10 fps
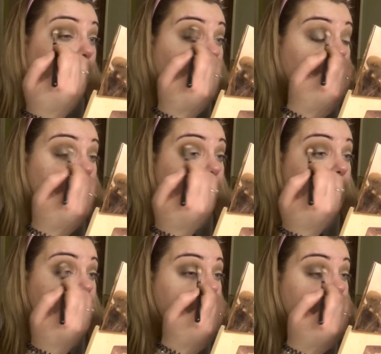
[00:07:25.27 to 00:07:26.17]

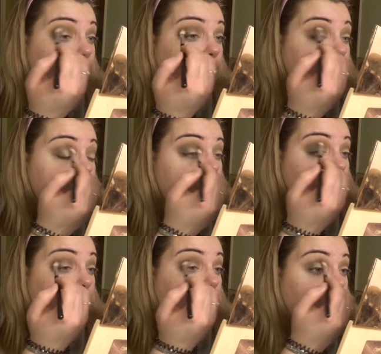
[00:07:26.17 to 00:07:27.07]
looks seamless. It
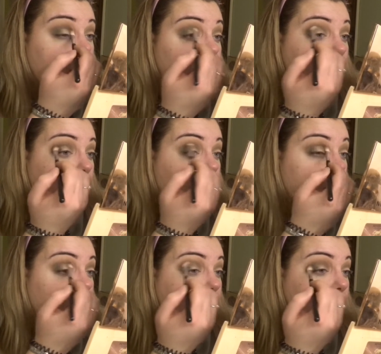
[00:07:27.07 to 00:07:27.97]
don't look like we've just
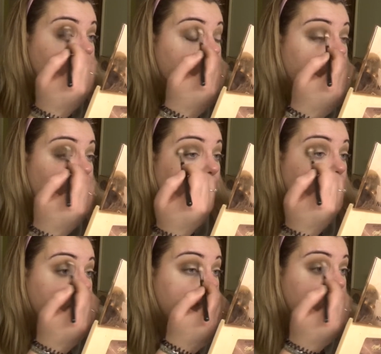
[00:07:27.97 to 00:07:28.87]
plonked shimmer
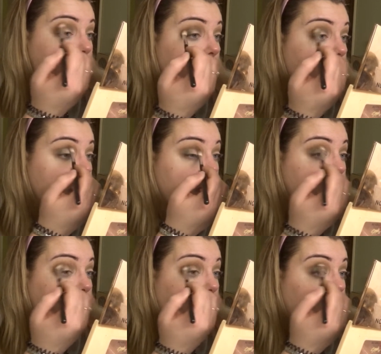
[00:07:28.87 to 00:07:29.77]
on the
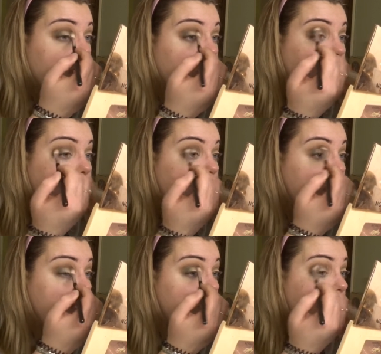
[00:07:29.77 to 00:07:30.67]
inner and outer
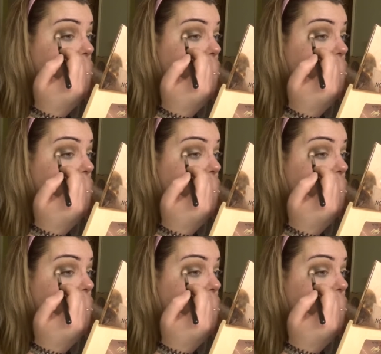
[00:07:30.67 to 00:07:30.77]
corners.